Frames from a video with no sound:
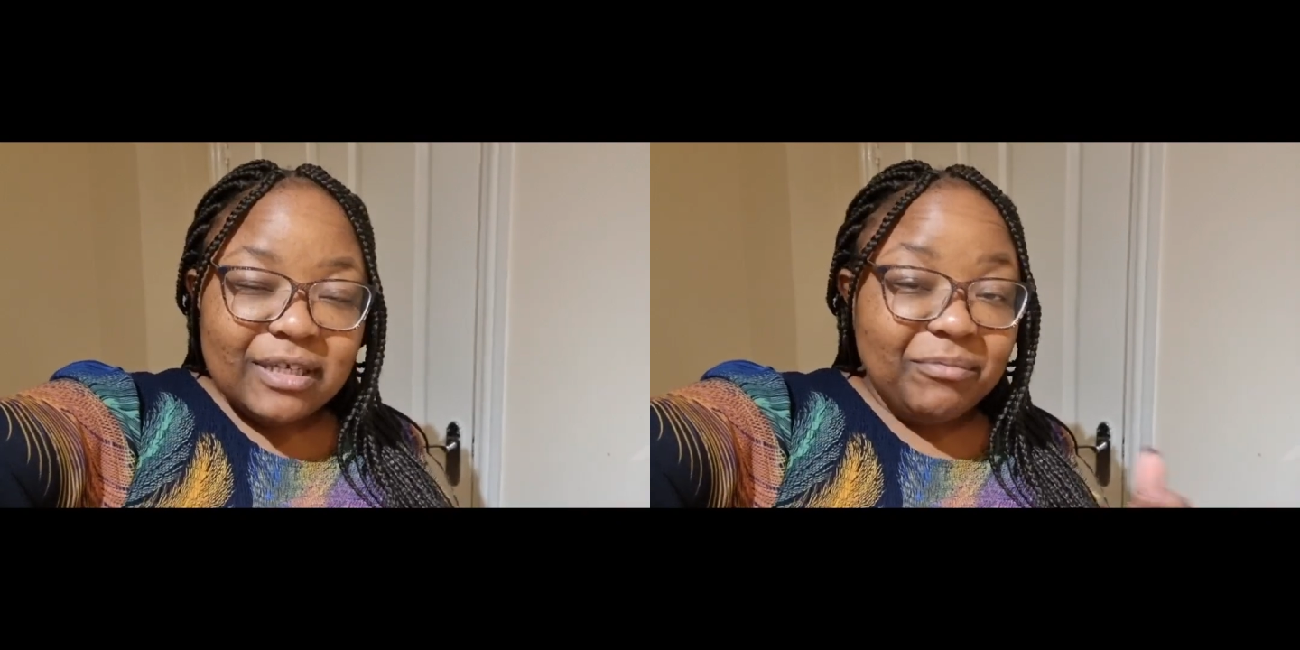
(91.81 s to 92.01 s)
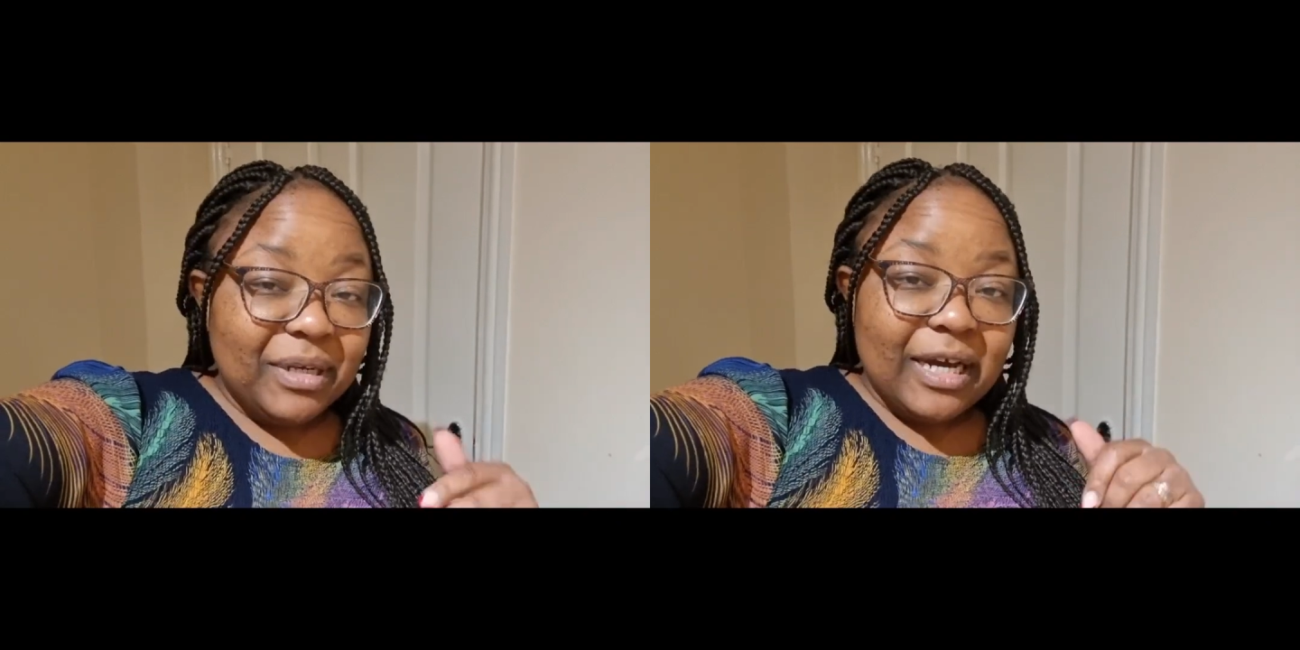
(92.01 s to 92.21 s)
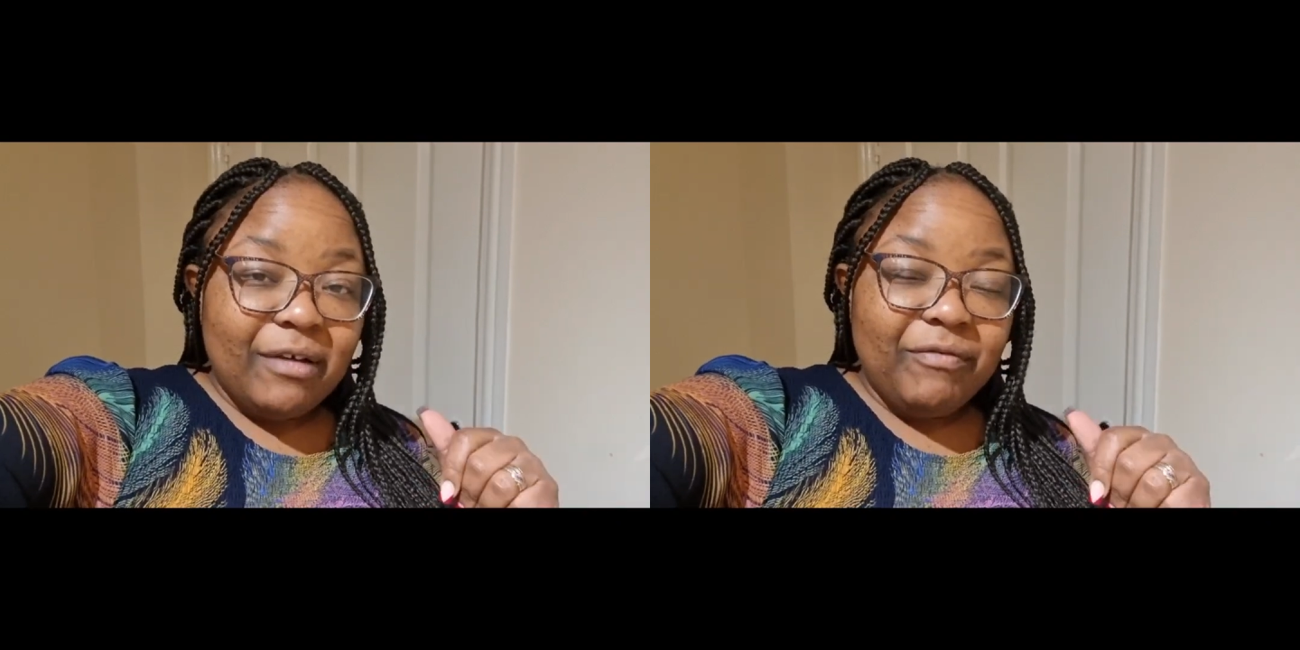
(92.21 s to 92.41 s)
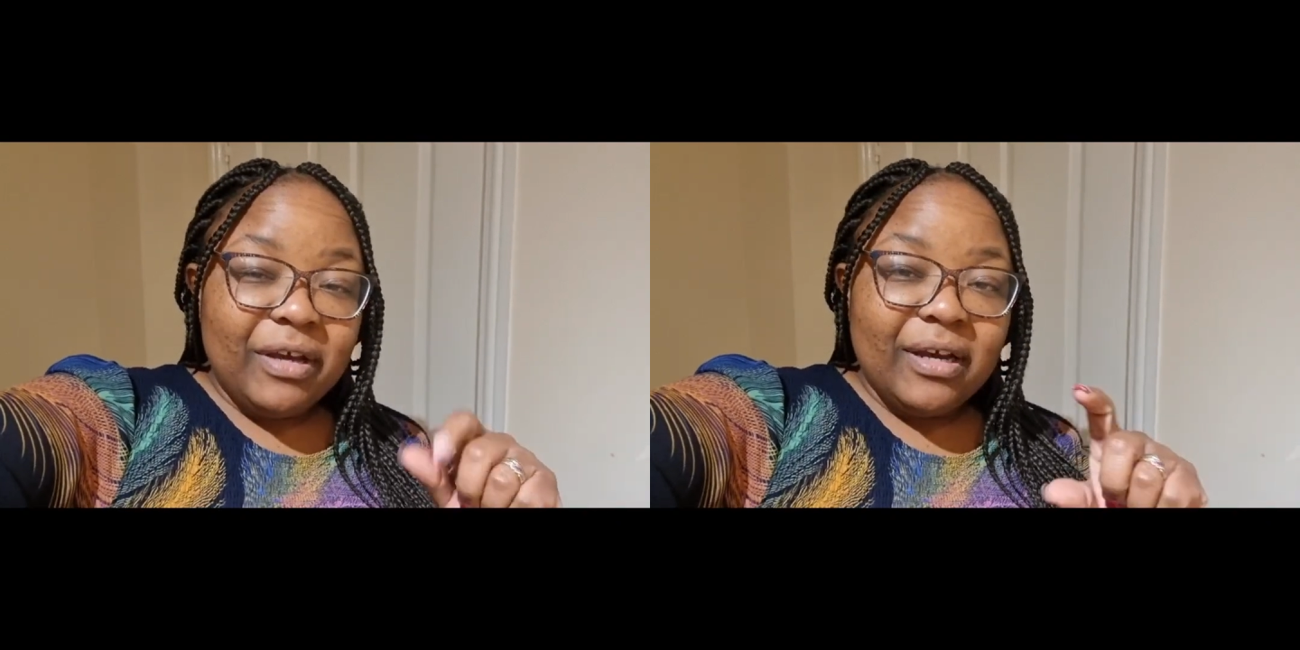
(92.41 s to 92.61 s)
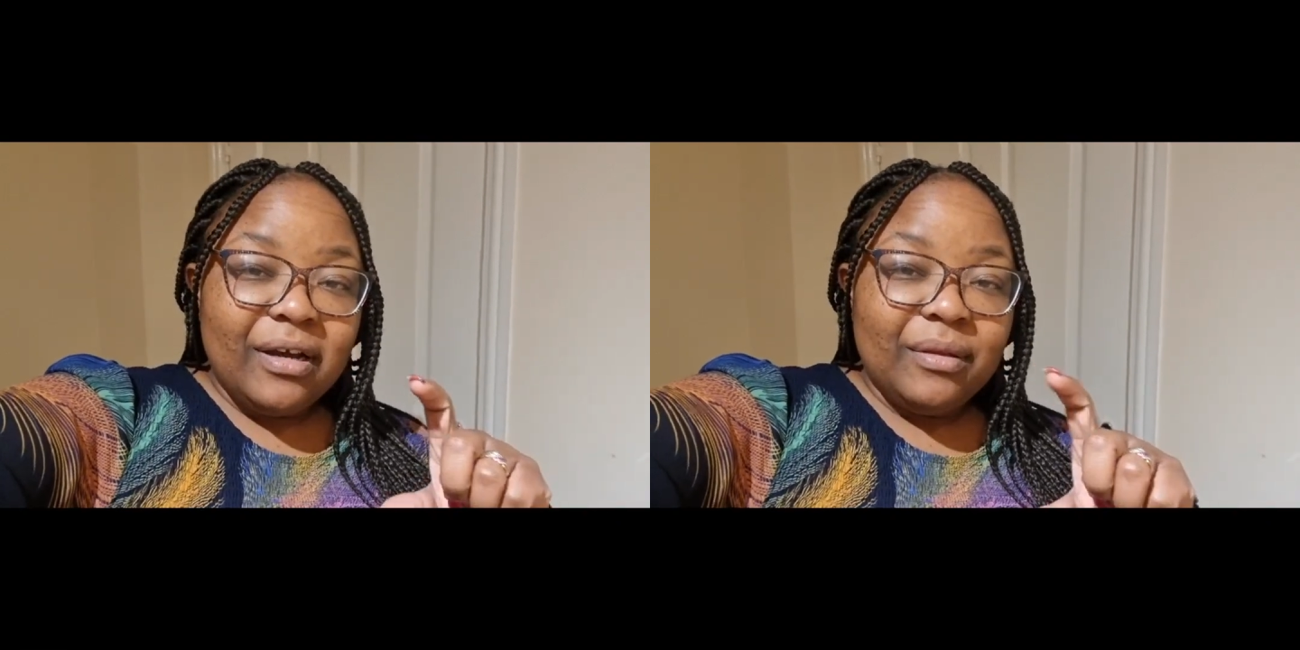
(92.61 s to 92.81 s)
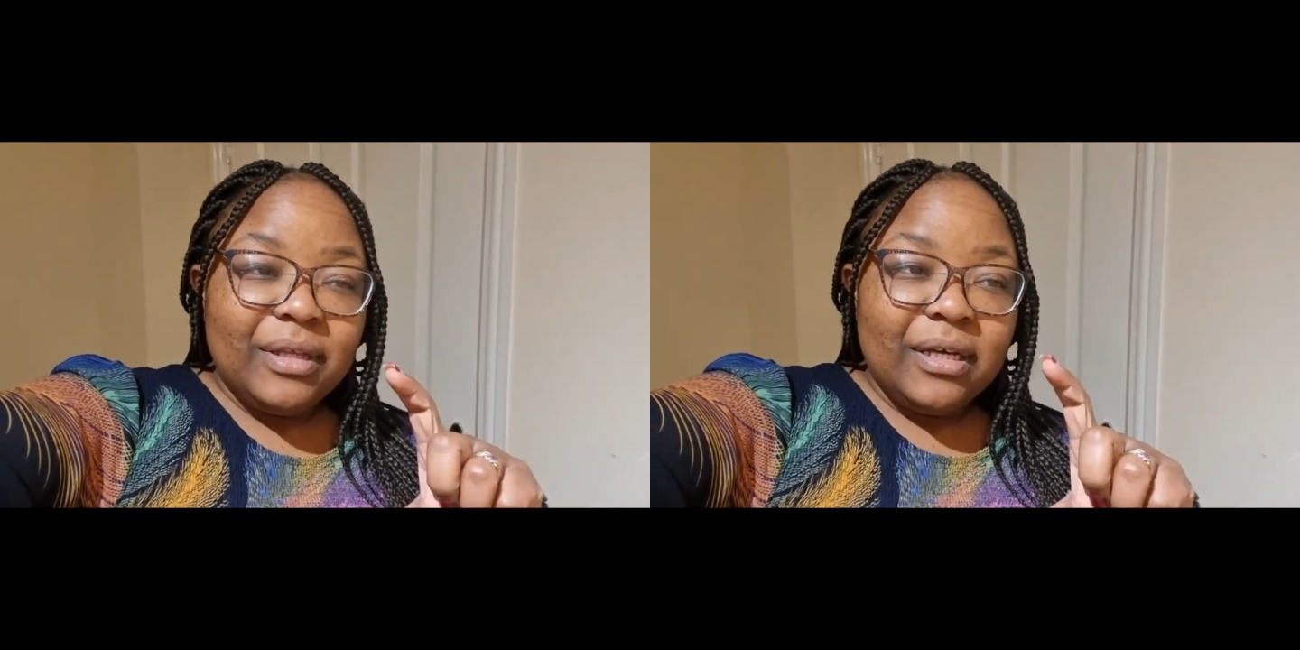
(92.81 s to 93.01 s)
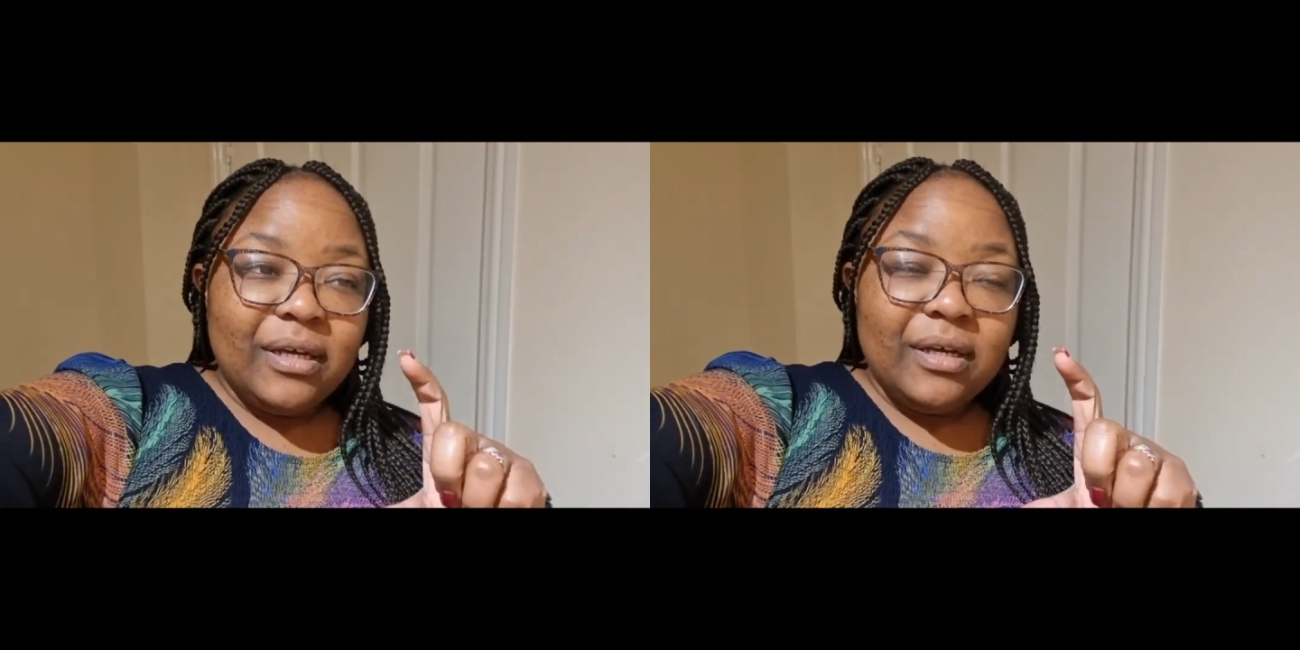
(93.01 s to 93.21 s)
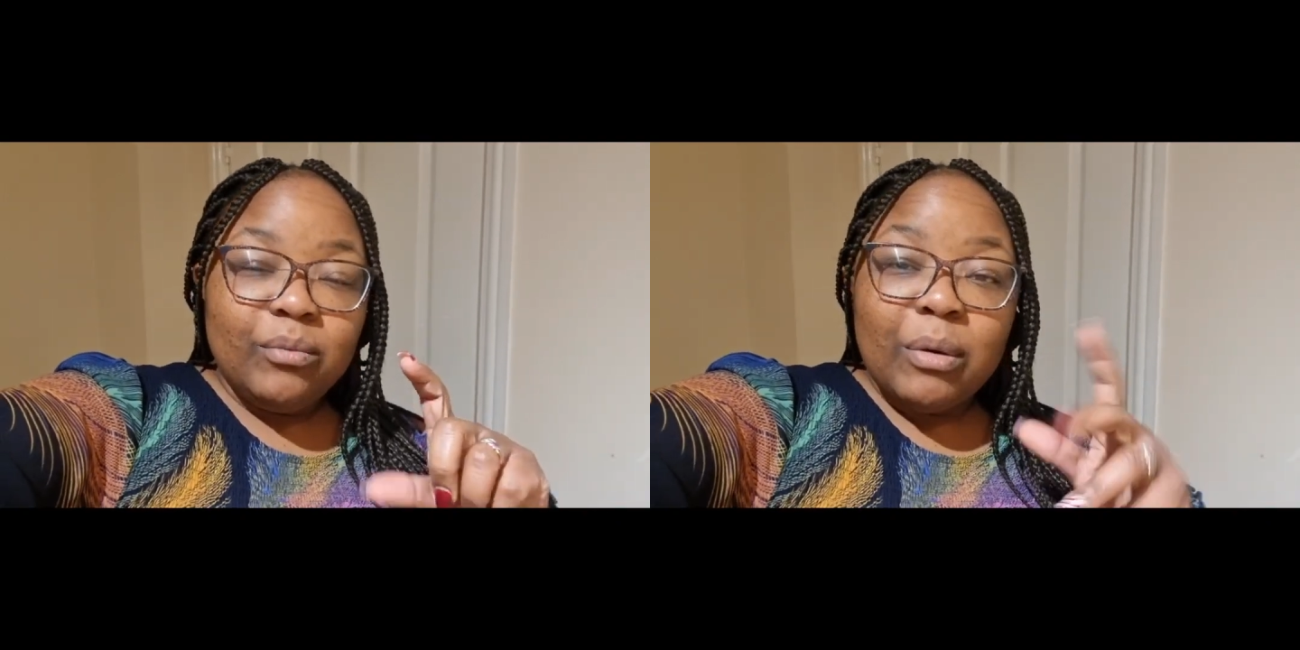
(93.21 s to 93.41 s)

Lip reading: I've been having the